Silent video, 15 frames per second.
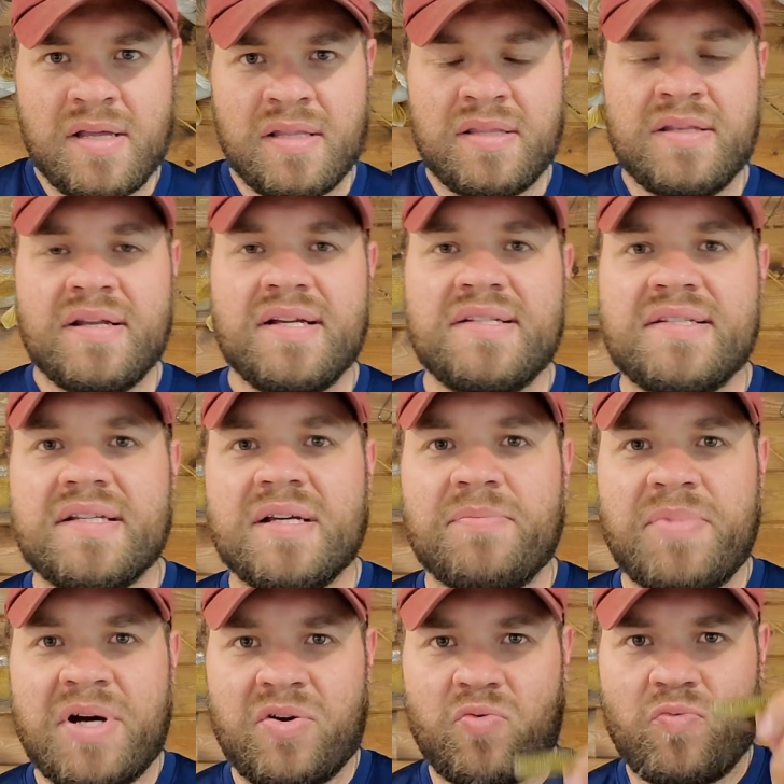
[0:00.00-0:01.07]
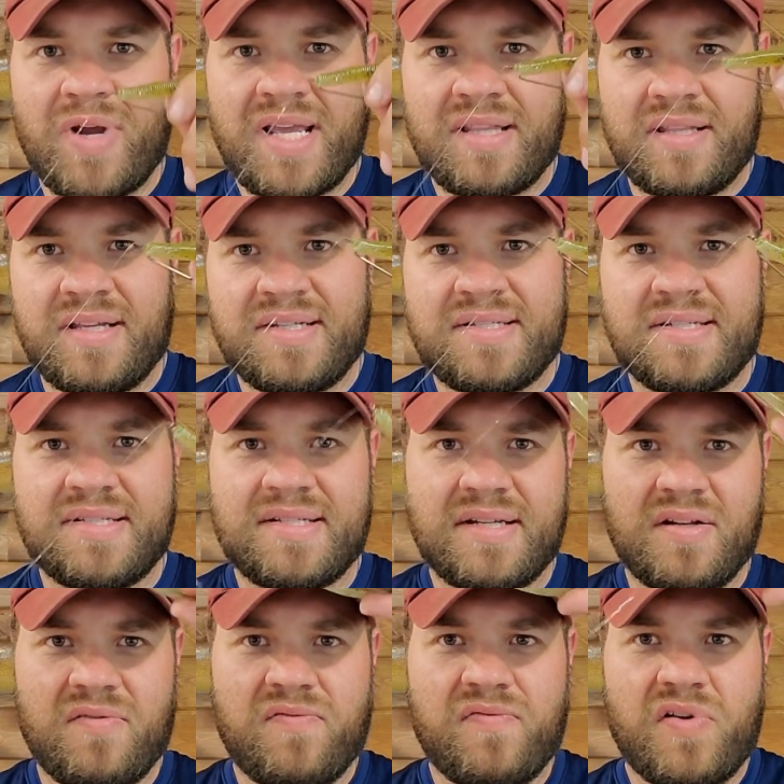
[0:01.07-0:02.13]
The nice thing about weightless is
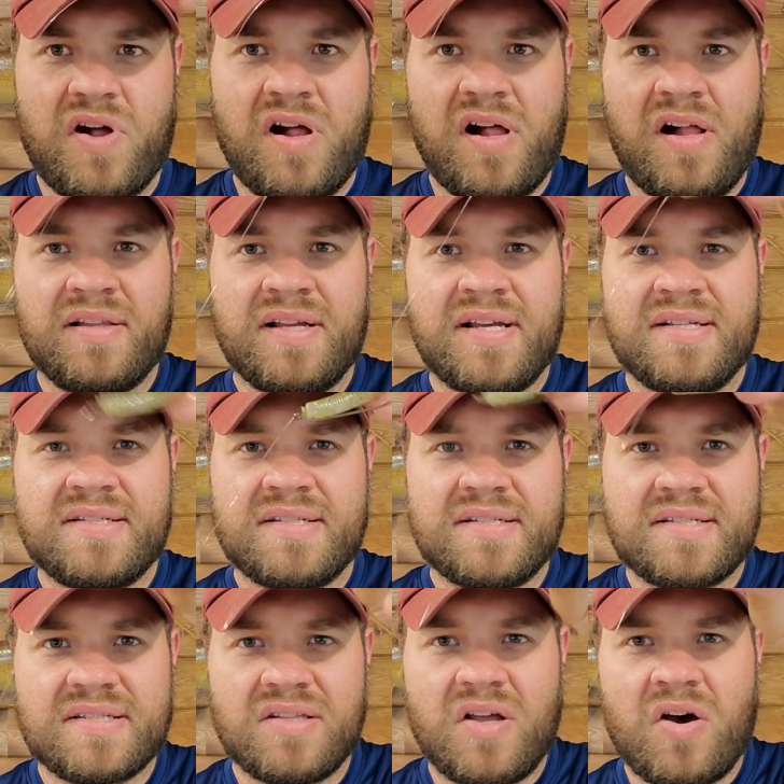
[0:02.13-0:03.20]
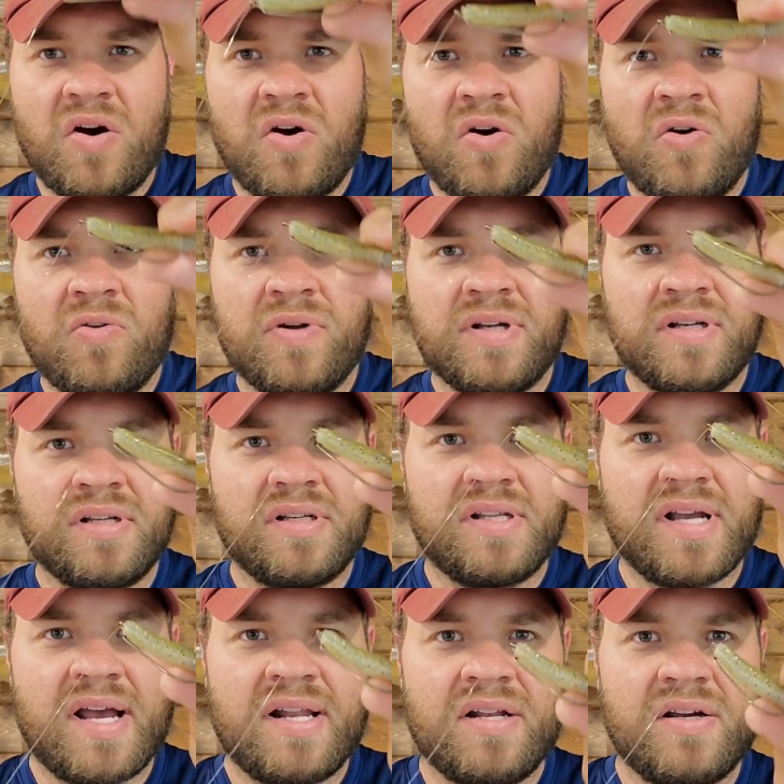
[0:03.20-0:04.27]
it'll fall nice and slow and
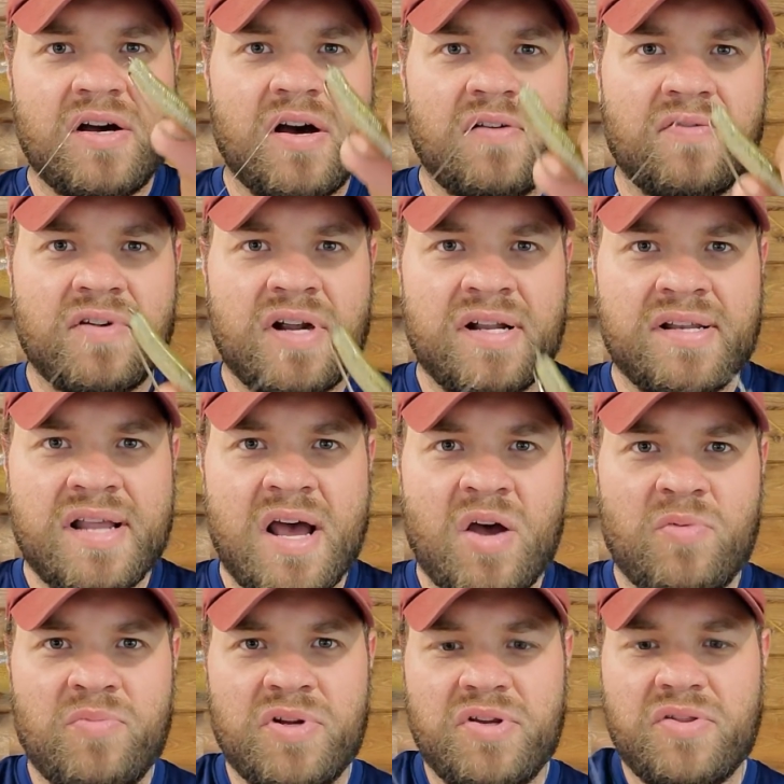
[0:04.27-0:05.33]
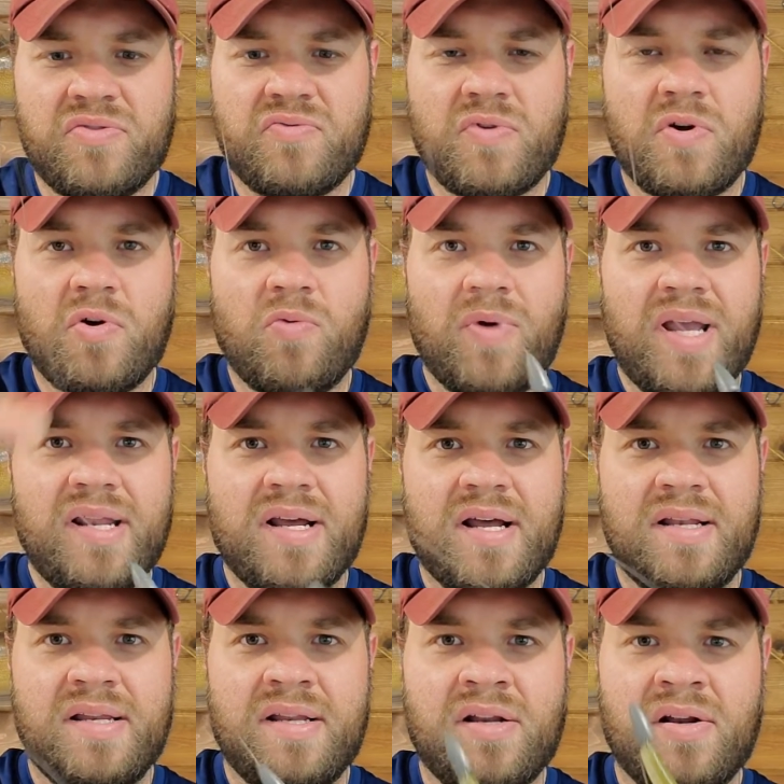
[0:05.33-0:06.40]
kind of hover on down, but you throw a weight
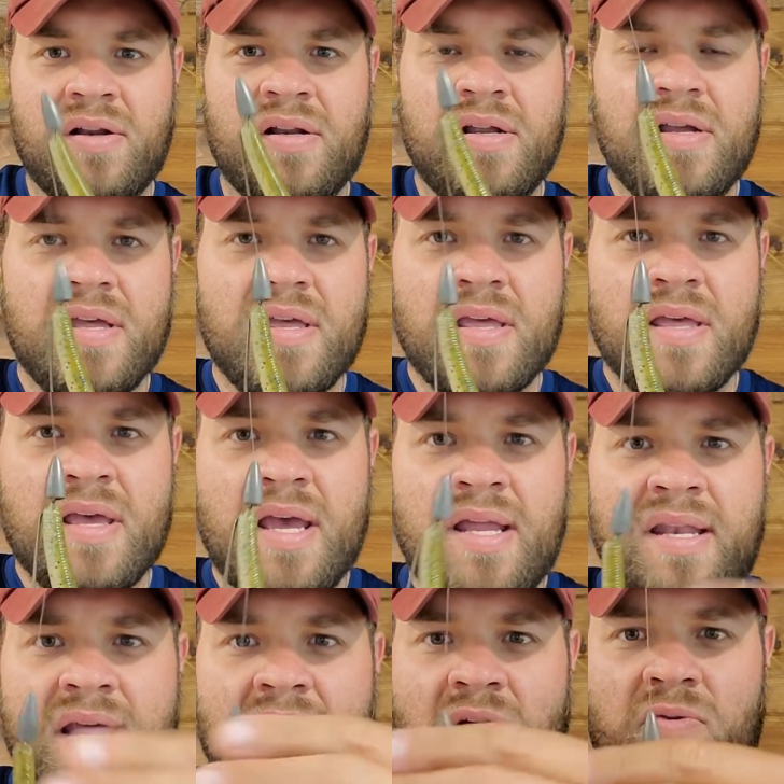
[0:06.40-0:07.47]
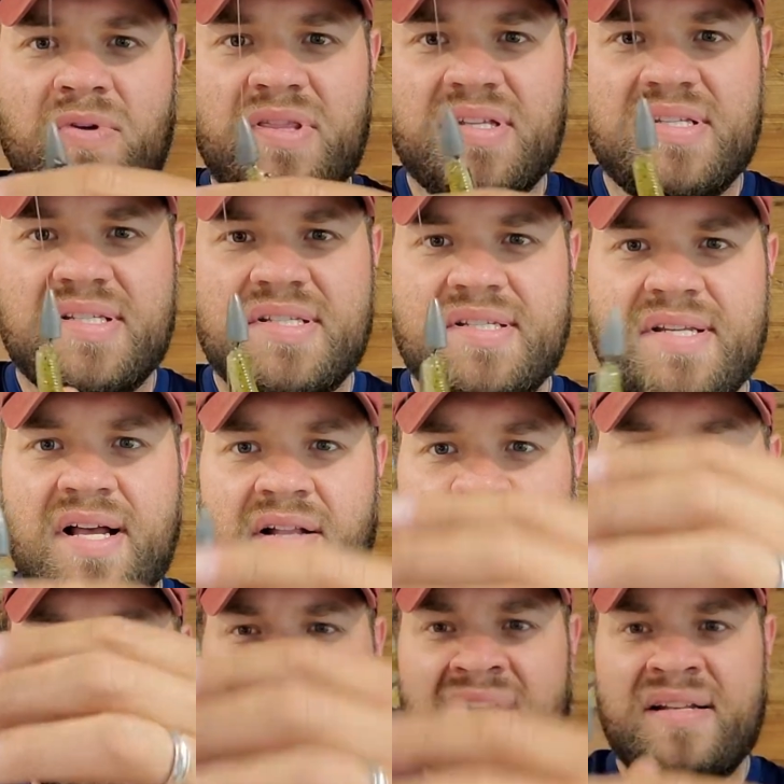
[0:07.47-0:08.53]
on here, and now with the snell
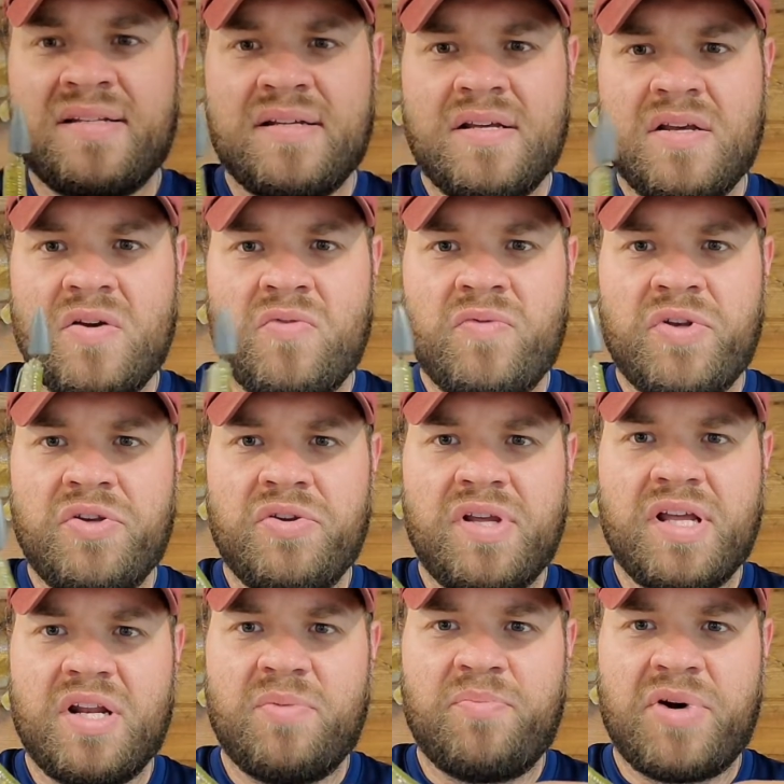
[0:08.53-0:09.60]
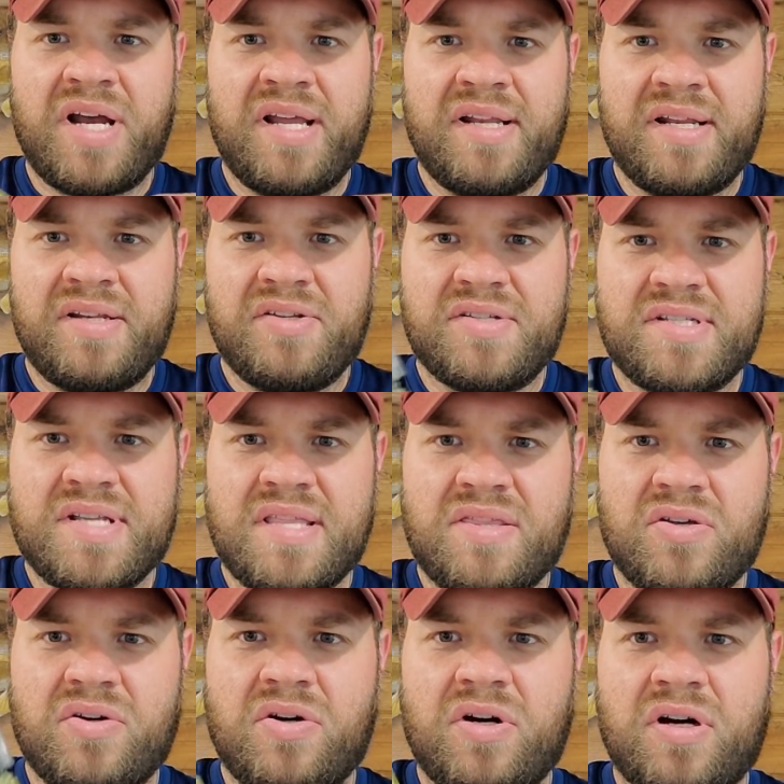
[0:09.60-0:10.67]
knot, when you get a bite and you set
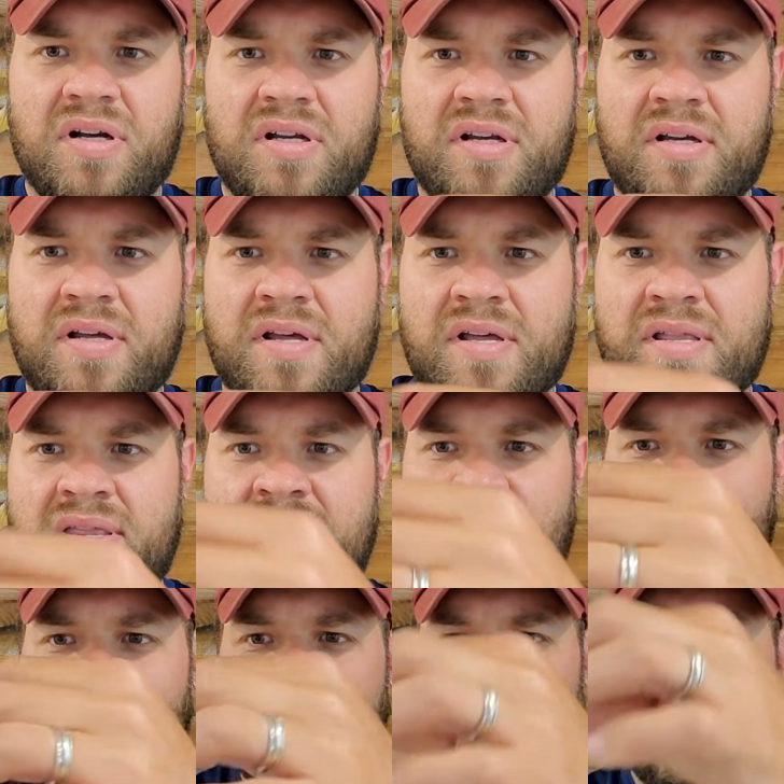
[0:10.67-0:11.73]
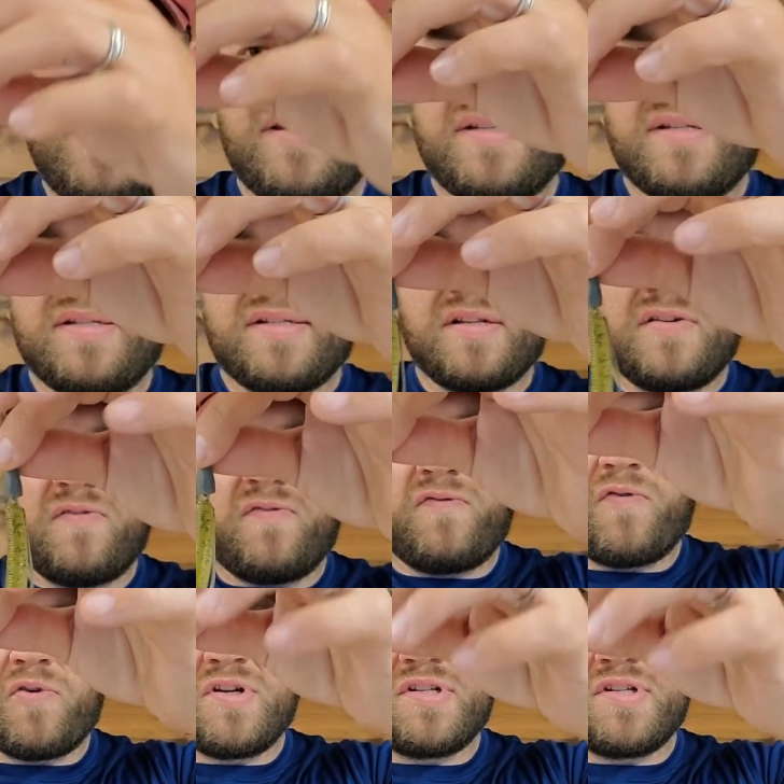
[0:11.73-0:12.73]
the hook, that weight is going to force